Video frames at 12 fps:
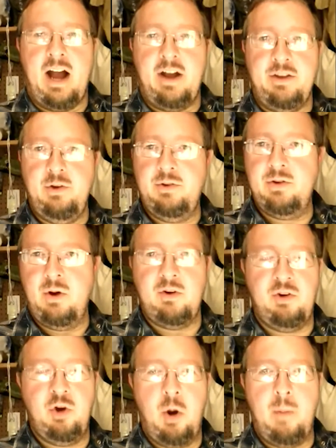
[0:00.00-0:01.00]
you don't
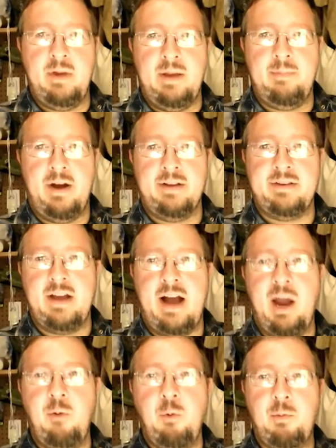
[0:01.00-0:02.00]
know me, but
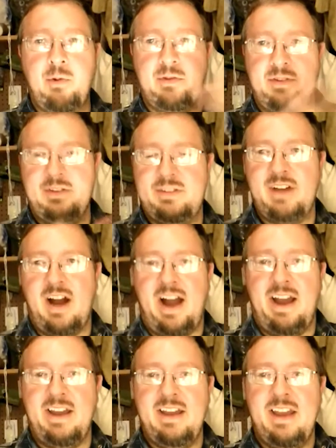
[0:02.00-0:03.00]
I work with this
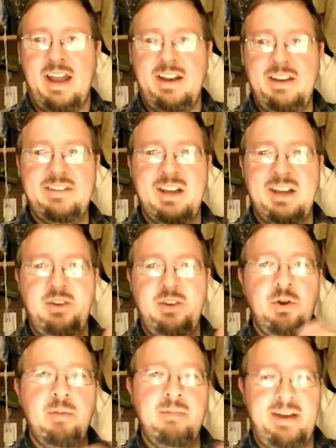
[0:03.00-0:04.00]
guy, and he said you
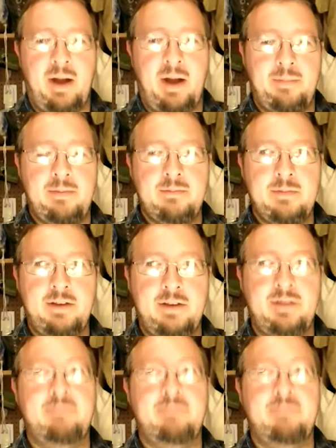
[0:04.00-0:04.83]
do makeup." I said,